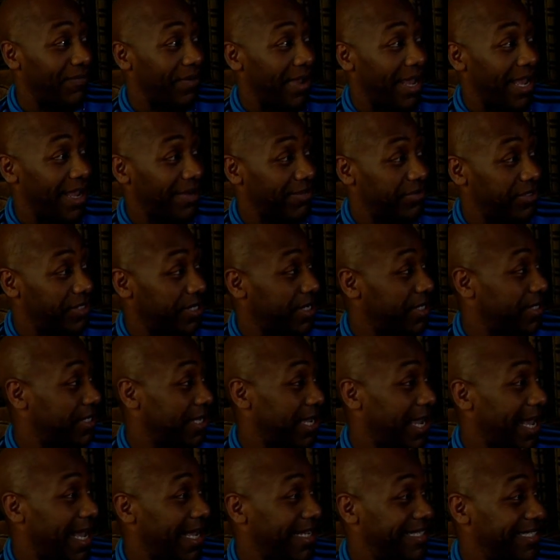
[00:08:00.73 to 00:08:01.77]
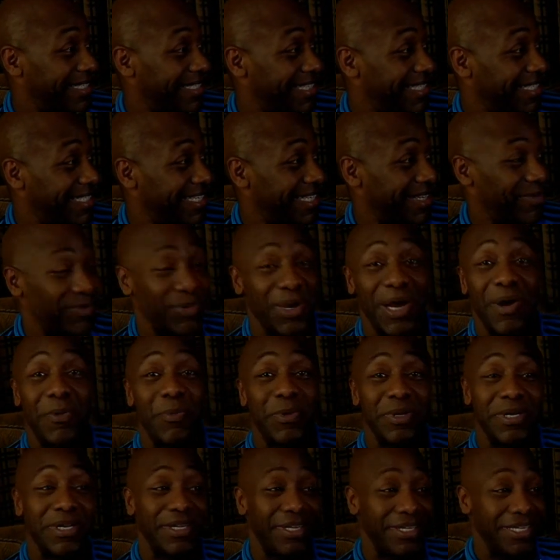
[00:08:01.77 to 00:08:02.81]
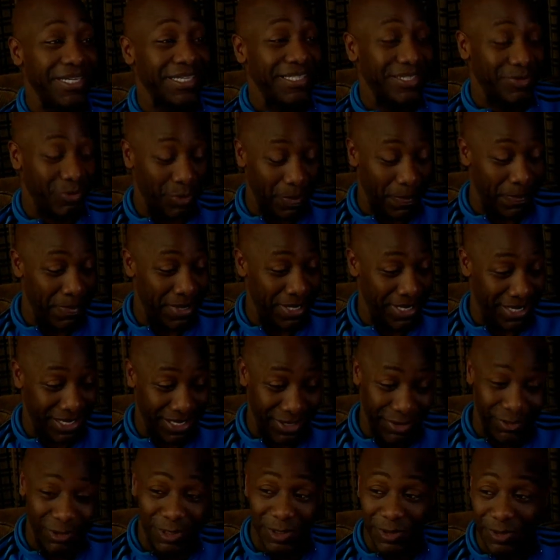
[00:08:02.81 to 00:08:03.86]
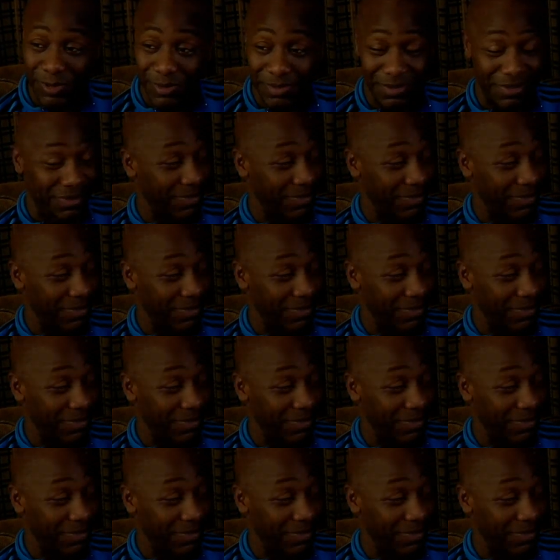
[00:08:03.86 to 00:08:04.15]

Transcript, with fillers: five, six guys just sitting around with each big, huge, you